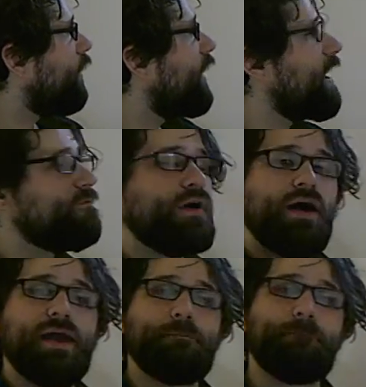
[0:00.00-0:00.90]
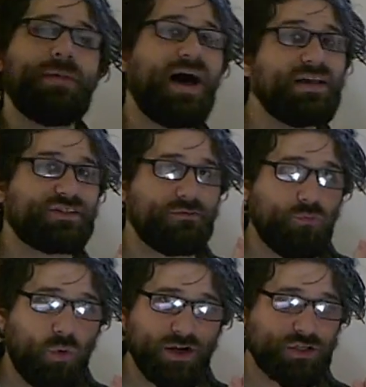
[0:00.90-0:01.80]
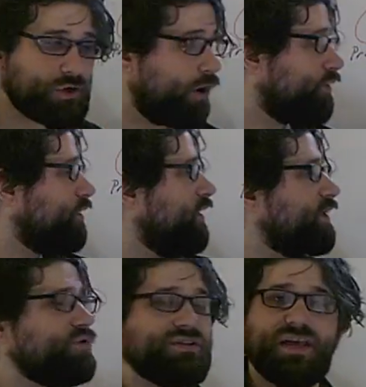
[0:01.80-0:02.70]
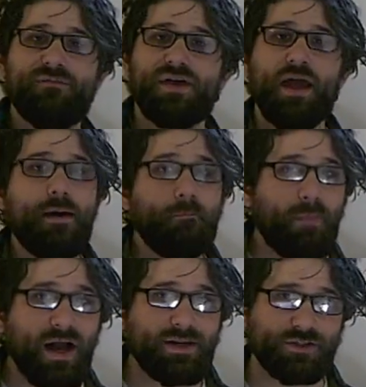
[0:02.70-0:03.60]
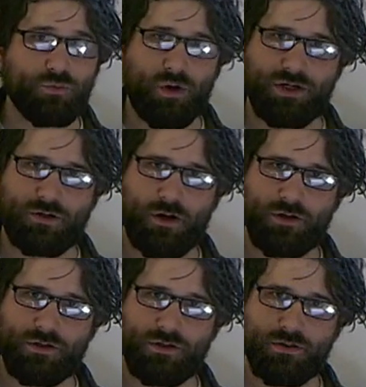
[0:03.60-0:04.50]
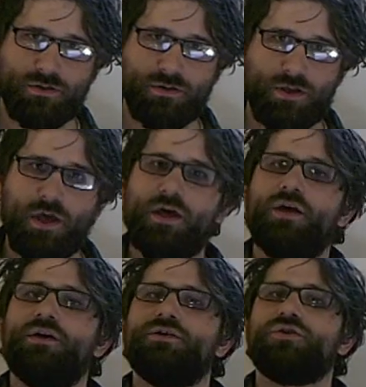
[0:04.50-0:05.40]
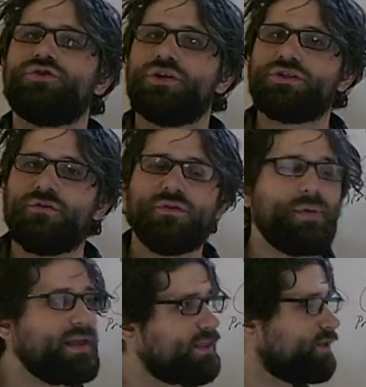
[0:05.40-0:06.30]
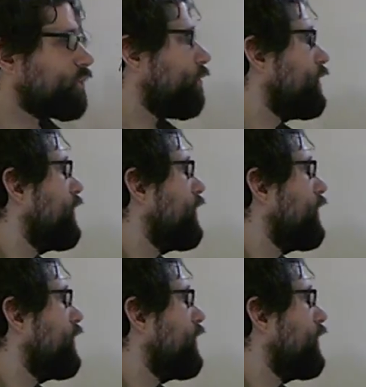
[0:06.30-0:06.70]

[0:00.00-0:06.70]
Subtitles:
have a positive 1 charge, electrons have a minus 1 charge. So just off the bat, that's what we're